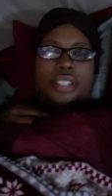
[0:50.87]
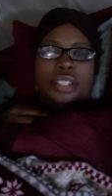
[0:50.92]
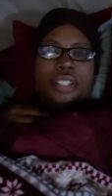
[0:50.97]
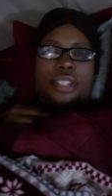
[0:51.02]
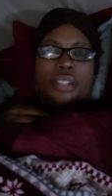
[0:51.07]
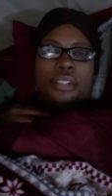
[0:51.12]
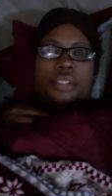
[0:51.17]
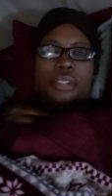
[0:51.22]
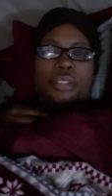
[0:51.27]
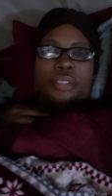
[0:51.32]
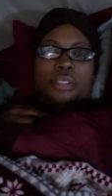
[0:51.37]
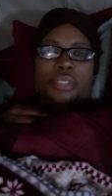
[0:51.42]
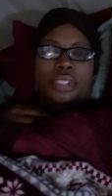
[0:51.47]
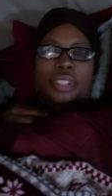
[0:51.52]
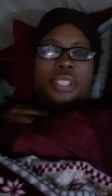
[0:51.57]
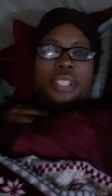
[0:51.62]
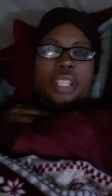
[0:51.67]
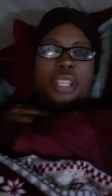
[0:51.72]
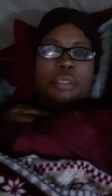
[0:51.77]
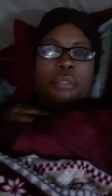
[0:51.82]
So
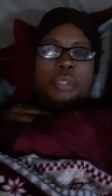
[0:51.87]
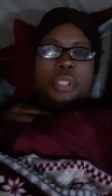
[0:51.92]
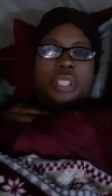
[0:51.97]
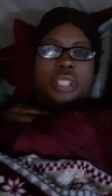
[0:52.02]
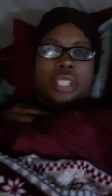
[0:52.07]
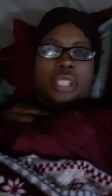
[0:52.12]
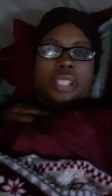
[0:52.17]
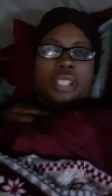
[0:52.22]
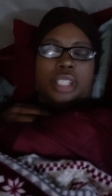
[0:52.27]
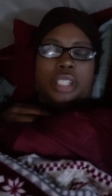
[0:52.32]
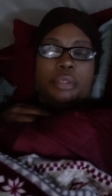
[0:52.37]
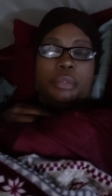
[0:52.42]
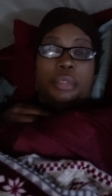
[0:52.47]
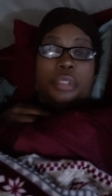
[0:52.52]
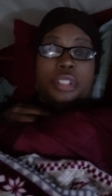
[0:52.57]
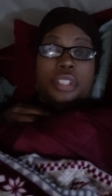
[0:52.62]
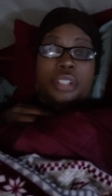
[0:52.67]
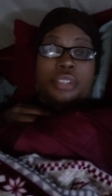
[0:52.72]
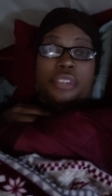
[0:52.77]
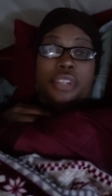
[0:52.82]
it was a it
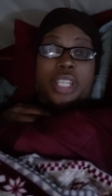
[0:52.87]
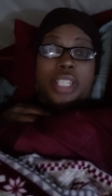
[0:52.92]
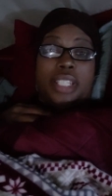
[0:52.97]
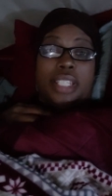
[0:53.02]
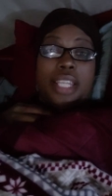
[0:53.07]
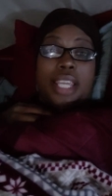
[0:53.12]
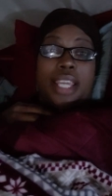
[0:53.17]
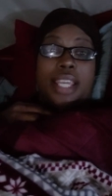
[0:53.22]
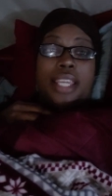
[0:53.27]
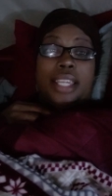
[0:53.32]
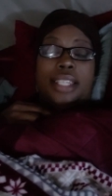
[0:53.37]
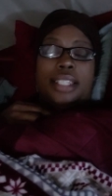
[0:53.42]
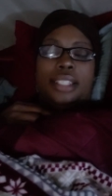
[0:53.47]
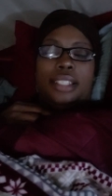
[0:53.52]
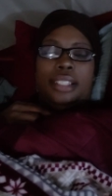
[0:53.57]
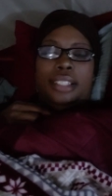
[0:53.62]
was a great day.